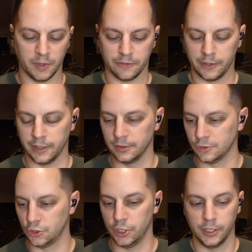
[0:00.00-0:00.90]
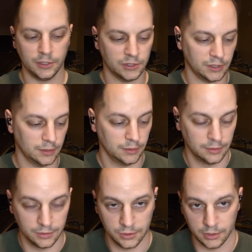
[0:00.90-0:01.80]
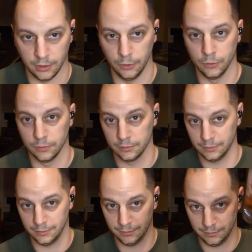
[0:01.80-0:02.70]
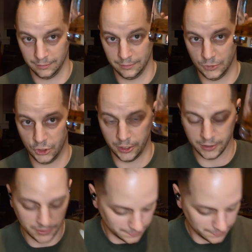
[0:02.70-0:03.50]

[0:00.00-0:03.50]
my friend. Cheers. Salute." Cheers.